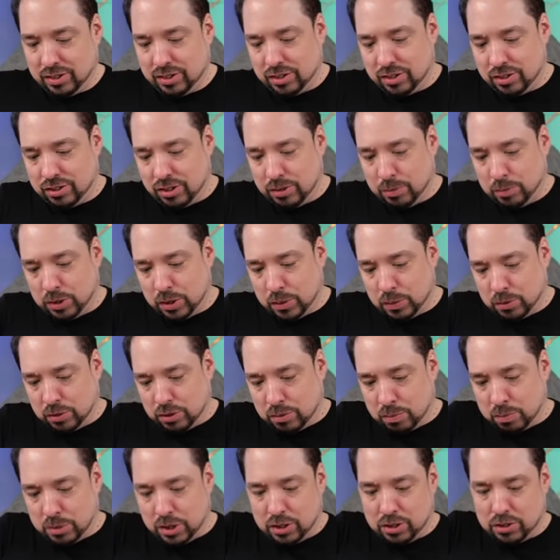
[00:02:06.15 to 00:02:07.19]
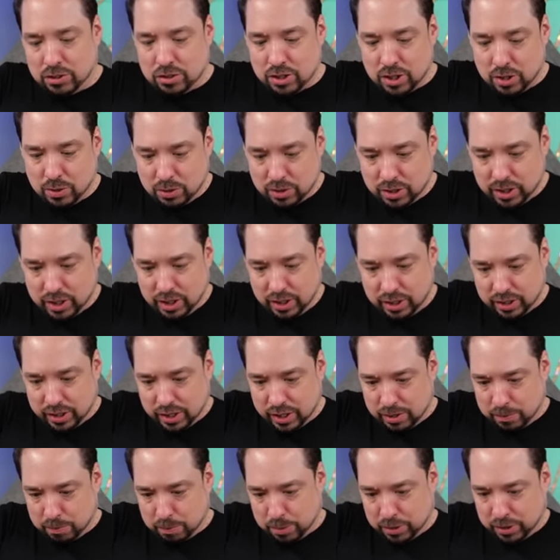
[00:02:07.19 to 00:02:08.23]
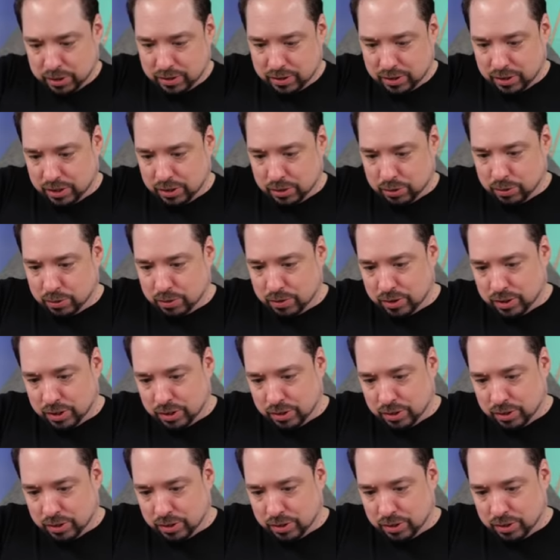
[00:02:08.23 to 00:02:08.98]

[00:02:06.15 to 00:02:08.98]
Sometimes it may sound like that, but I don't.